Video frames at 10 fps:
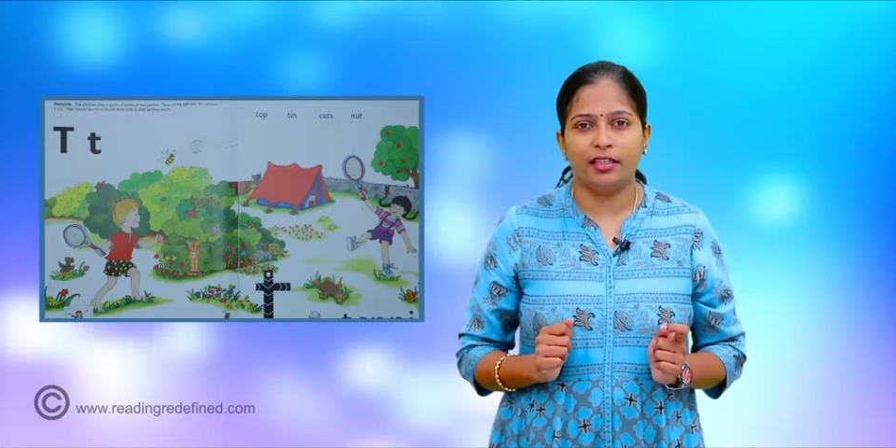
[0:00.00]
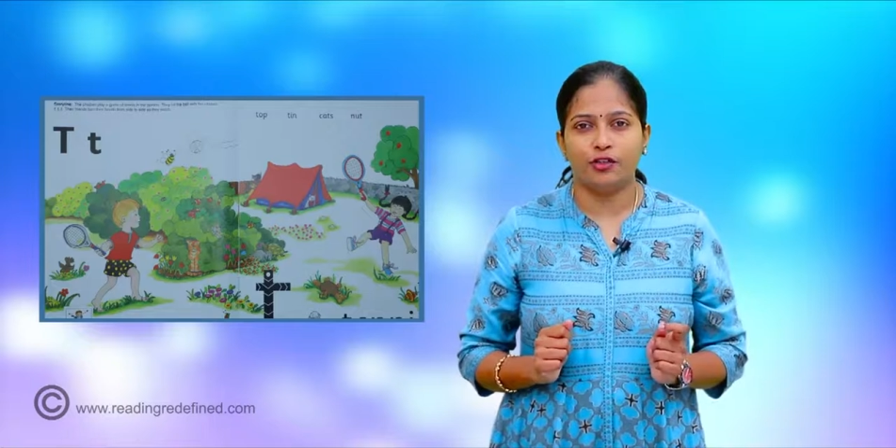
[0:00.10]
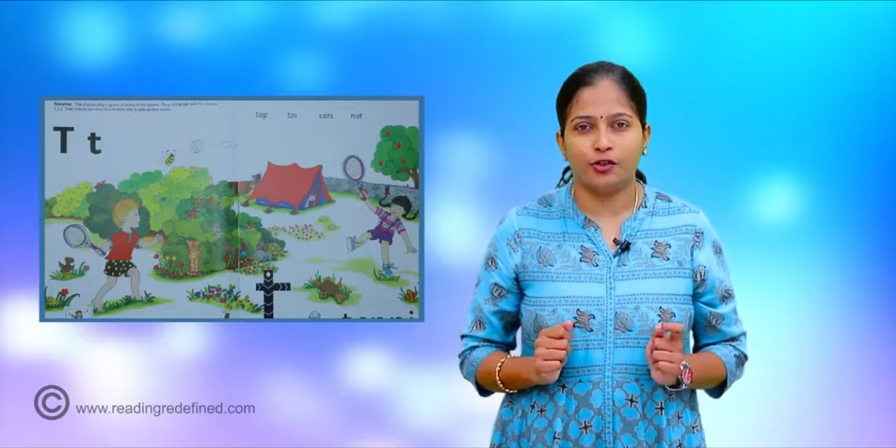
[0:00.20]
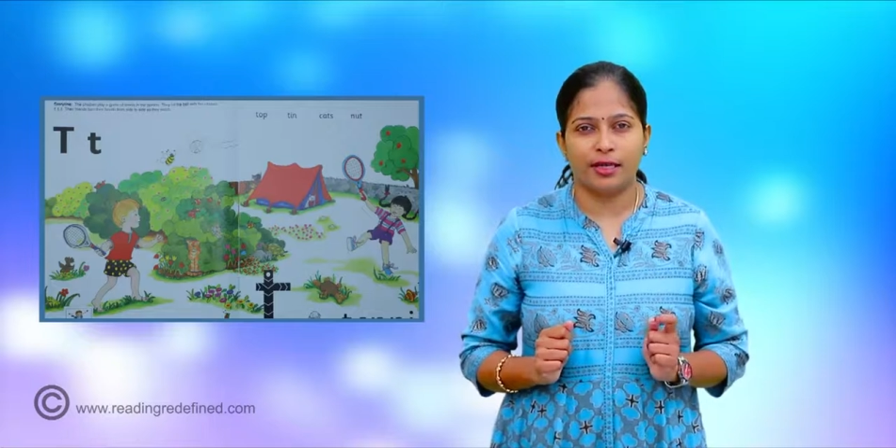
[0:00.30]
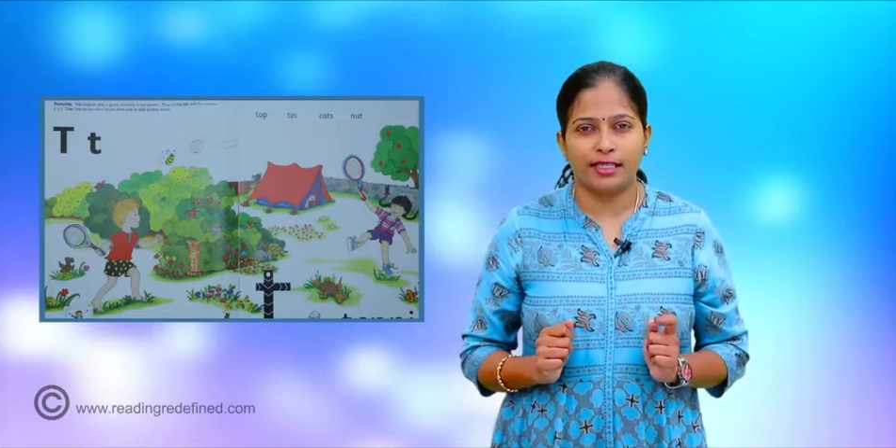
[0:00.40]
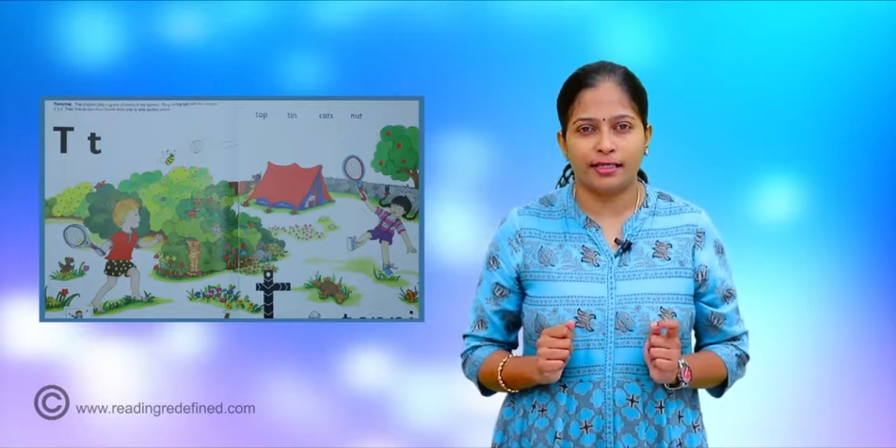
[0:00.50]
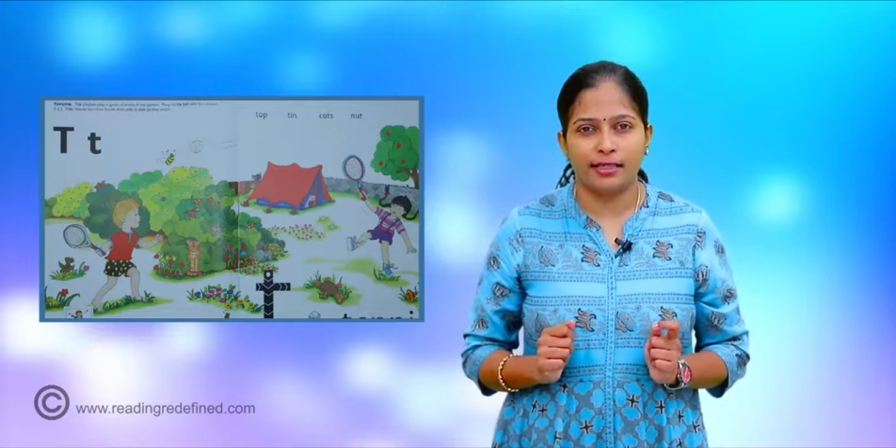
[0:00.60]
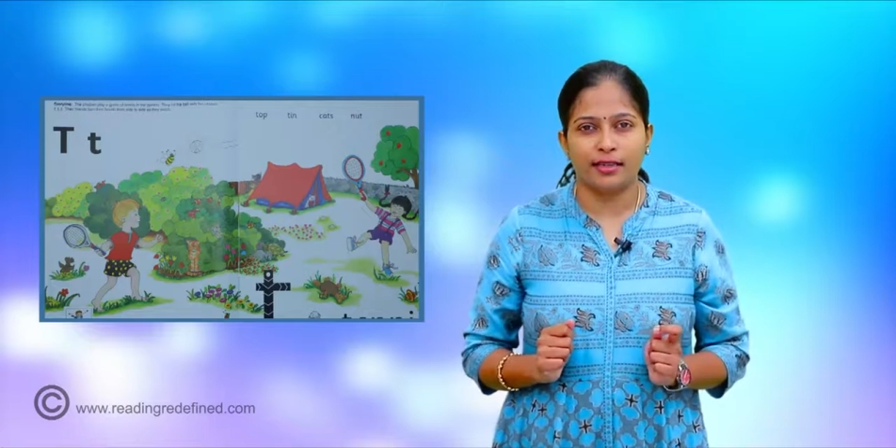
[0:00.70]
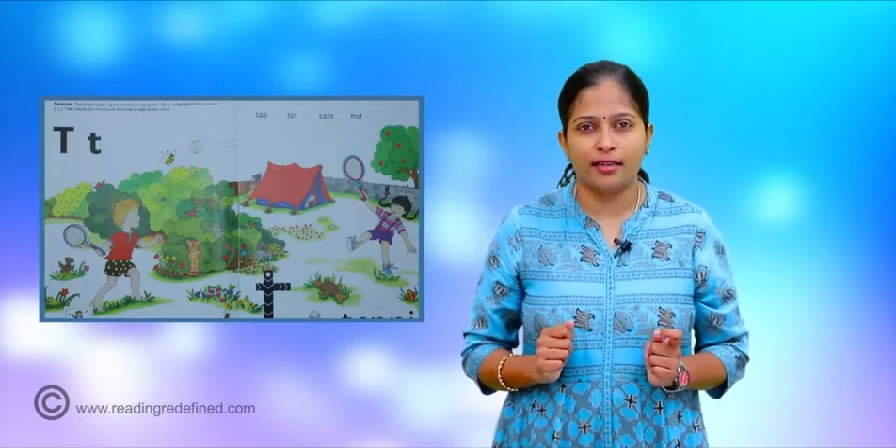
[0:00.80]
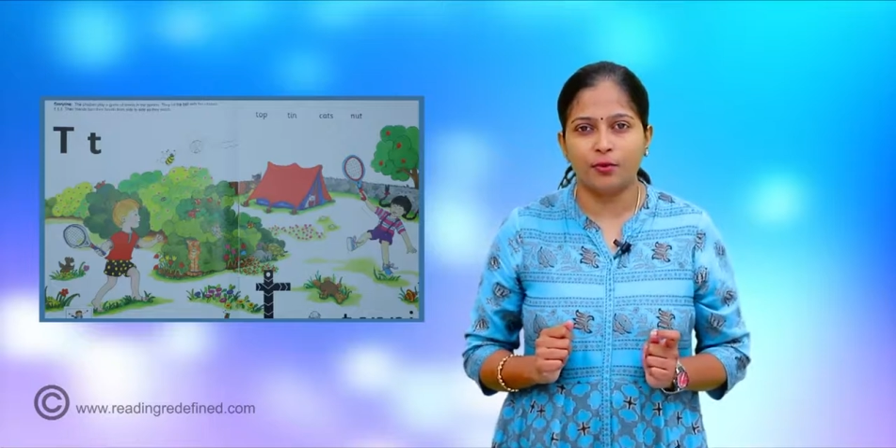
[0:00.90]

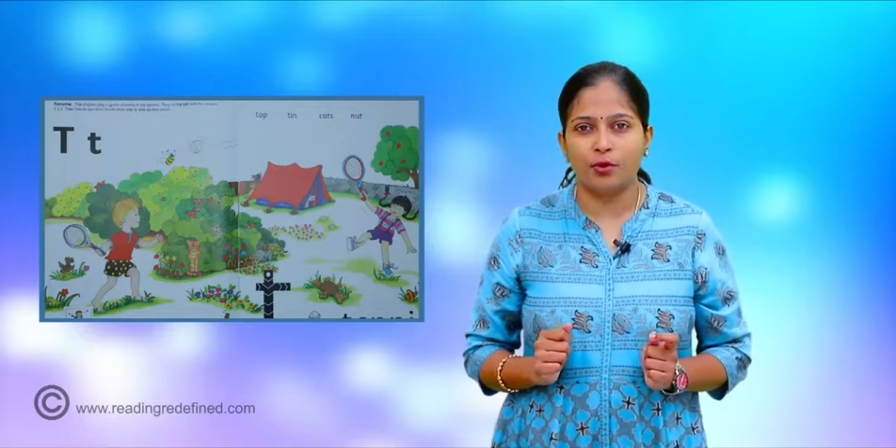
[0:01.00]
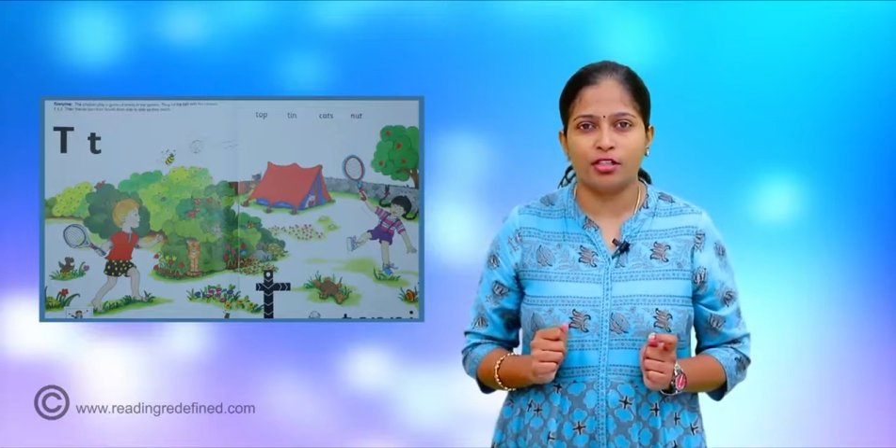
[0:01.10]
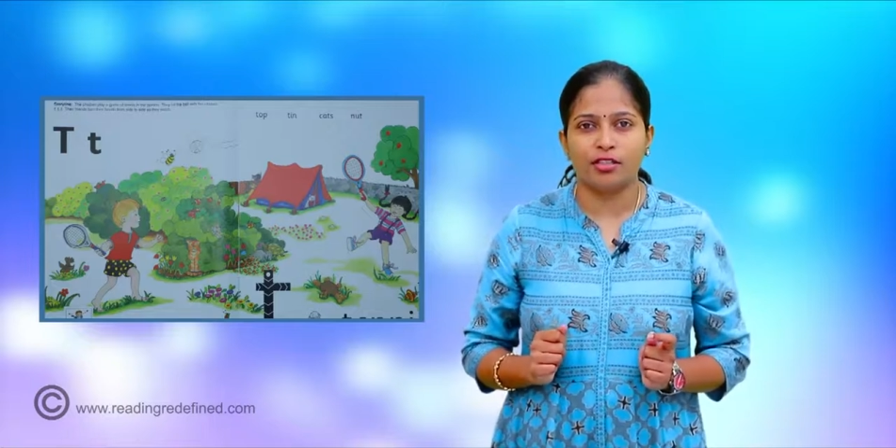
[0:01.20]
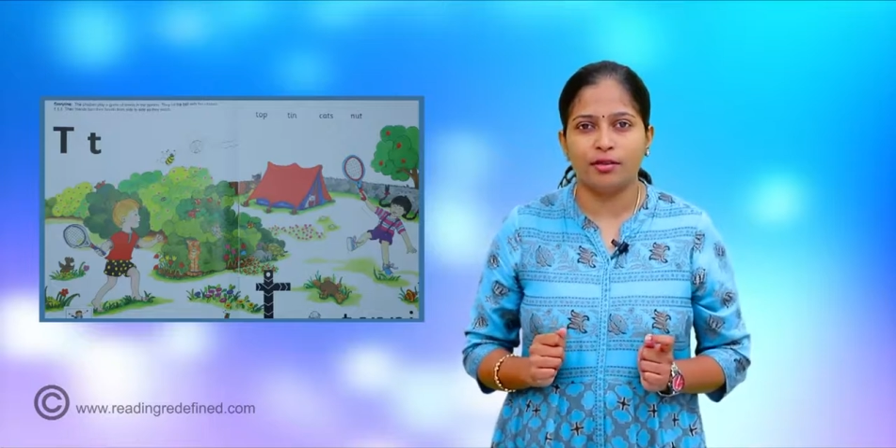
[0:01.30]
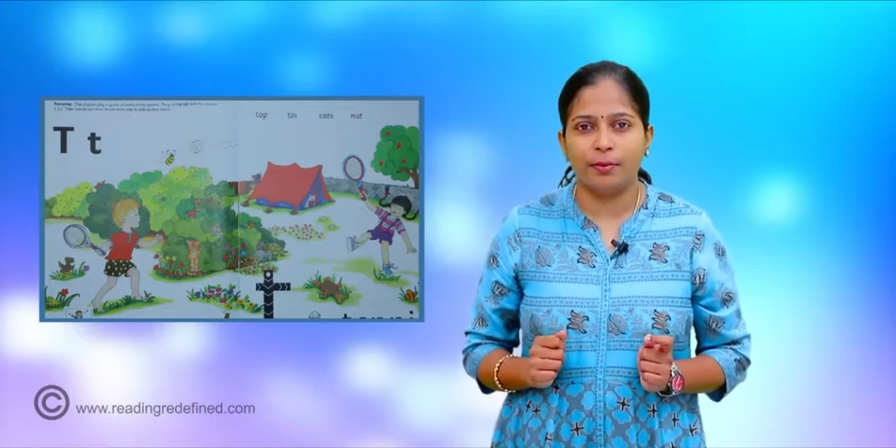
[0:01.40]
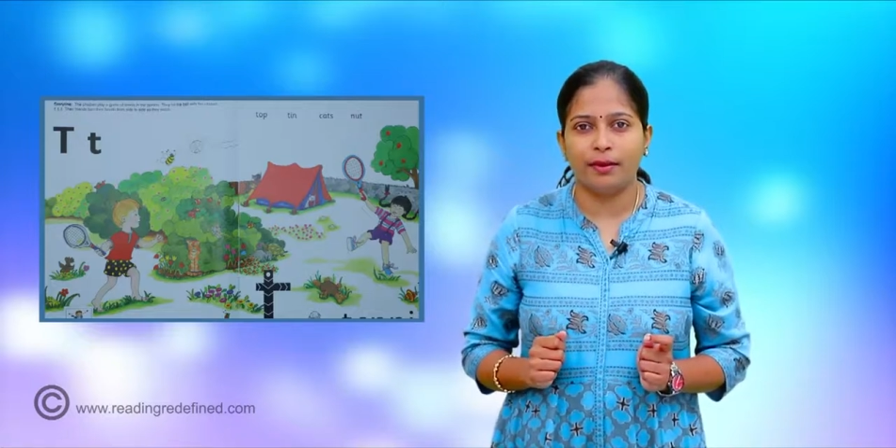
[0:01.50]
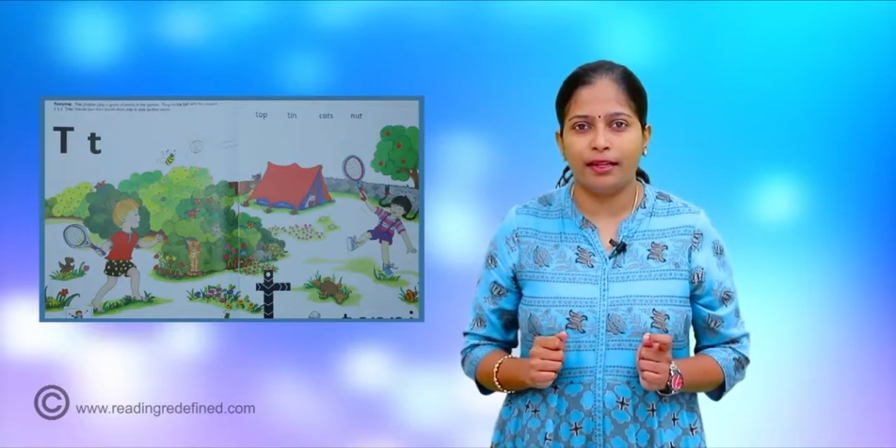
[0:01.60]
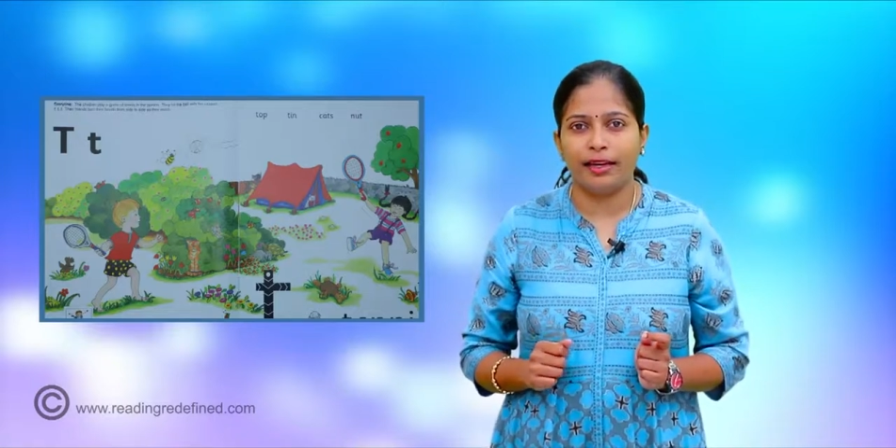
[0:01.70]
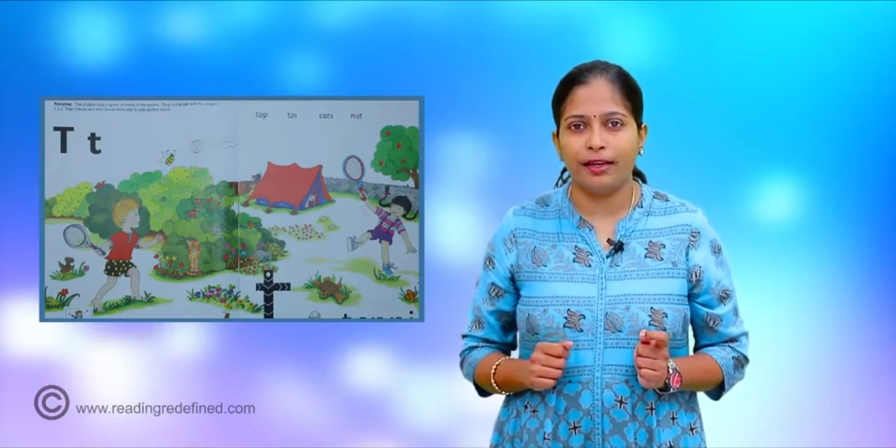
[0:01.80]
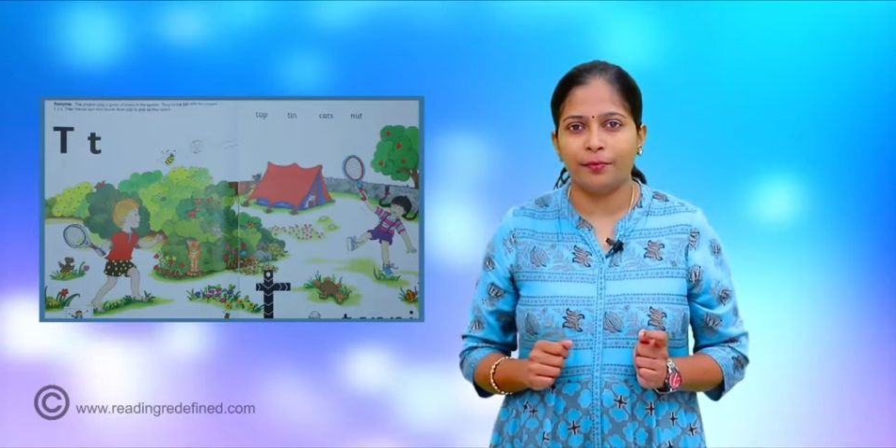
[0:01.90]
interestingly watching the
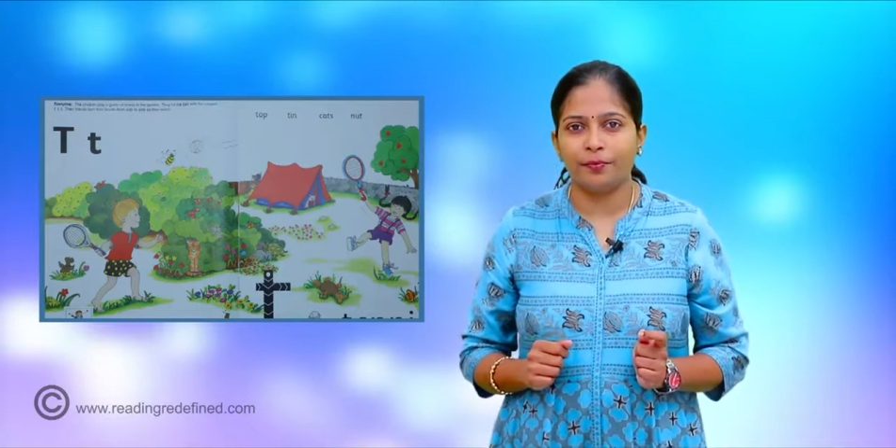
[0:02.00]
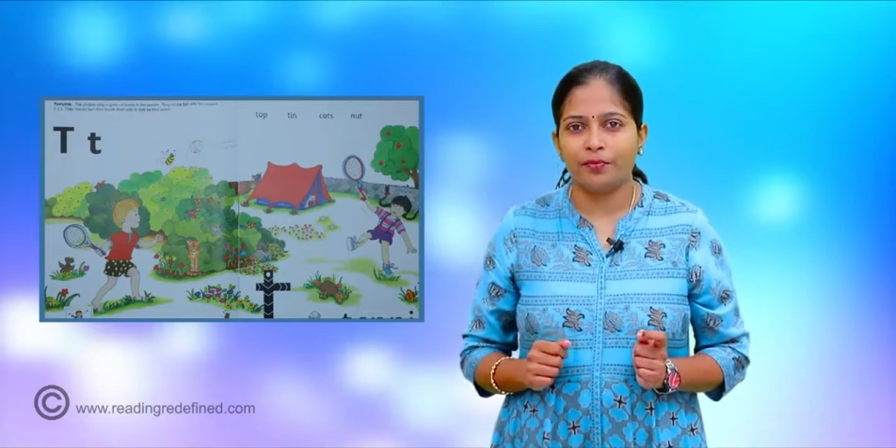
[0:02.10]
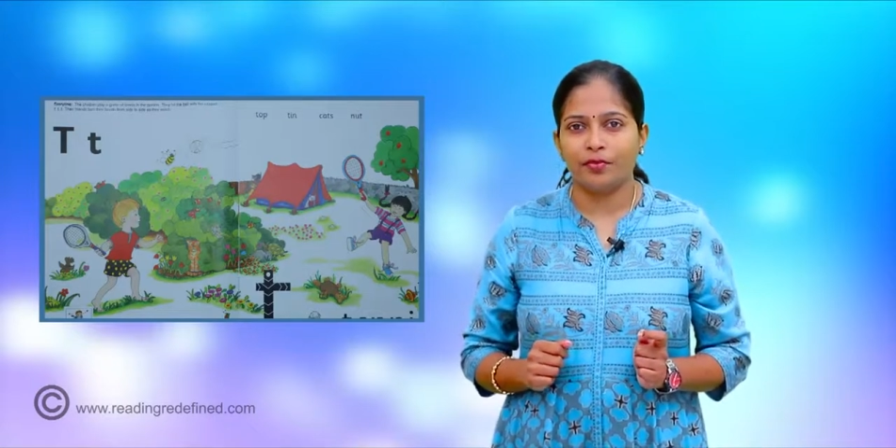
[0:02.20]
play,